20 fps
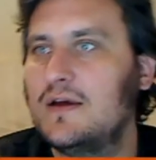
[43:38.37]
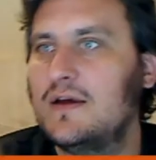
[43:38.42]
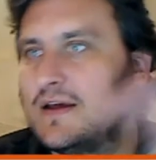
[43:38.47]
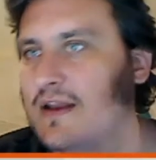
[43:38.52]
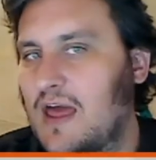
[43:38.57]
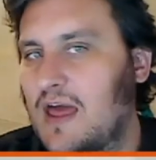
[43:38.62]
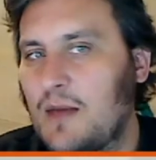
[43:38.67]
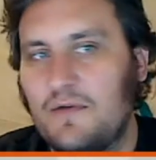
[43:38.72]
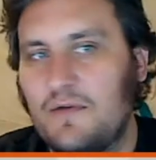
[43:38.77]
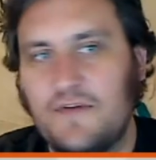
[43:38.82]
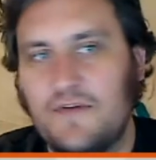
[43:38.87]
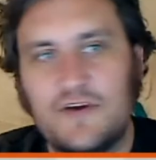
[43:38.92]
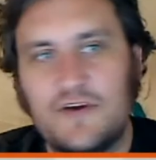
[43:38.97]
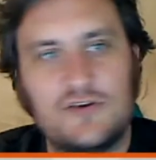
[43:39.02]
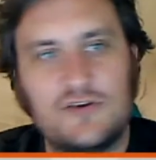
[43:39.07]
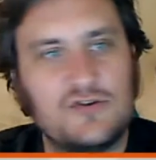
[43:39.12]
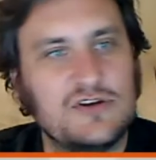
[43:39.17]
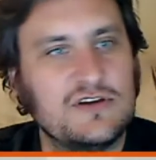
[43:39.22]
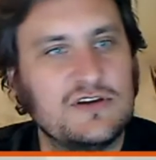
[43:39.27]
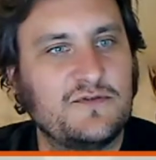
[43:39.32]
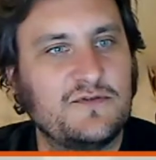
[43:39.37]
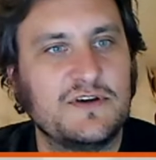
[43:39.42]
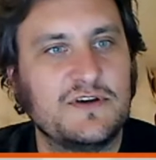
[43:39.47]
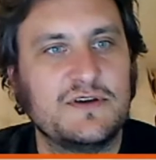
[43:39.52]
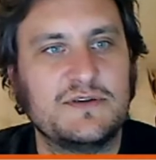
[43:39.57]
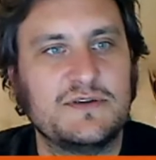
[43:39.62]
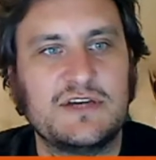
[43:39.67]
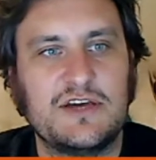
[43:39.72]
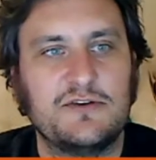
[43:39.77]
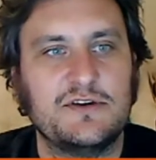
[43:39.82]
and a couple of entries for
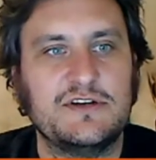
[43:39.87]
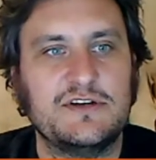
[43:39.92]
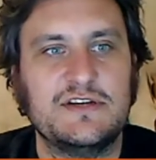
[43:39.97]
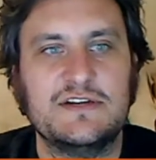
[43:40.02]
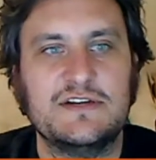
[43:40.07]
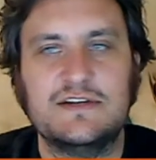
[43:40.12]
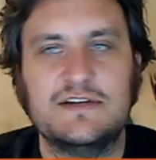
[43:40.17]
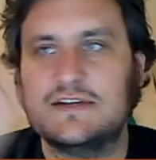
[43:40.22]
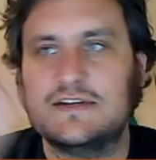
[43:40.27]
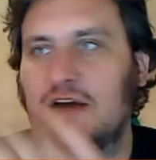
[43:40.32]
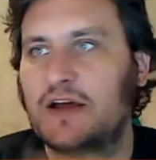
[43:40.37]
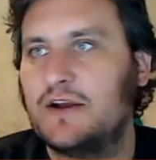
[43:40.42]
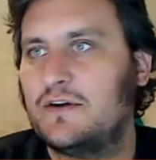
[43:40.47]
security and design